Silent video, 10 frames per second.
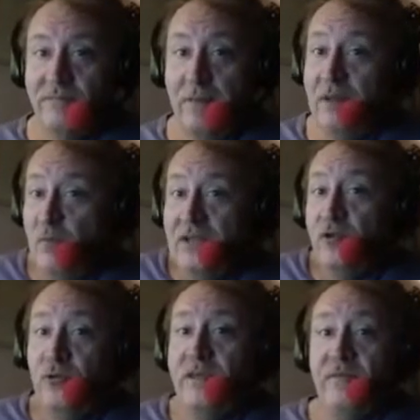I mean, we
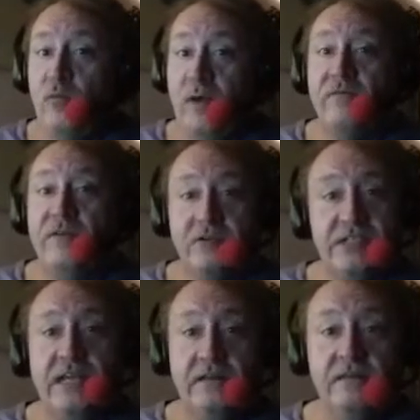do live in a welfare
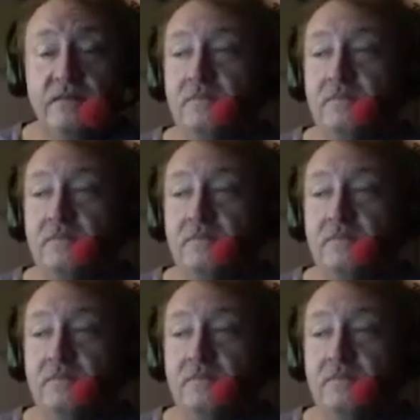state.